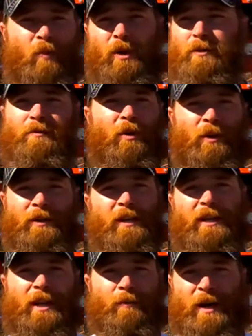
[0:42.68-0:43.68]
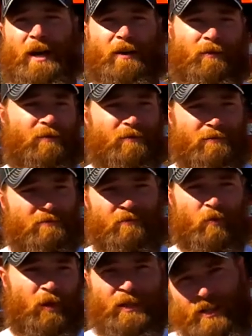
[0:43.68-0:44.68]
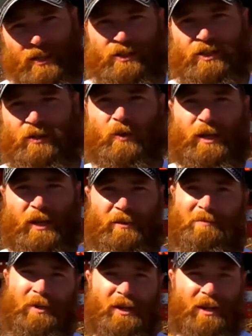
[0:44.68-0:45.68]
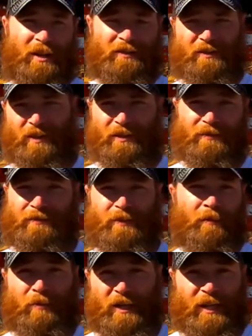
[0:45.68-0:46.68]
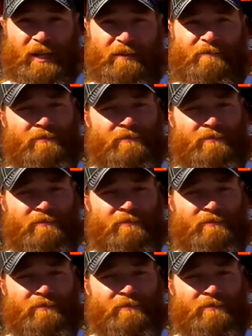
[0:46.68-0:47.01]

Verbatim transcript: one board that came out with an issue in it because of the blade.